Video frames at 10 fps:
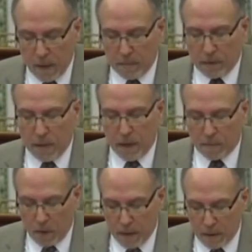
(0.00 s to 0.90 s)
between our
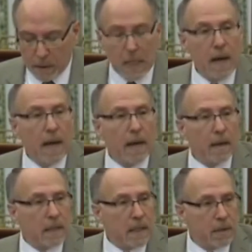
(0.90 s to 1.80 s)
brothers and
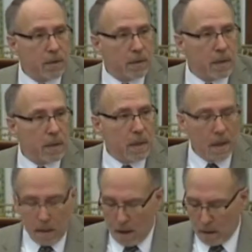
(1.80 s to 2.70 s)
our sisters
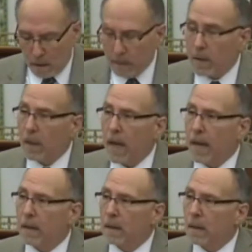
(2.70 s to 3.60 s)
all over the
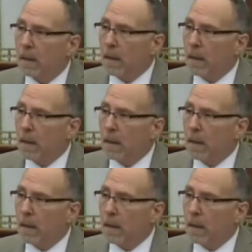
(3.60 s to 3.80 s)
land.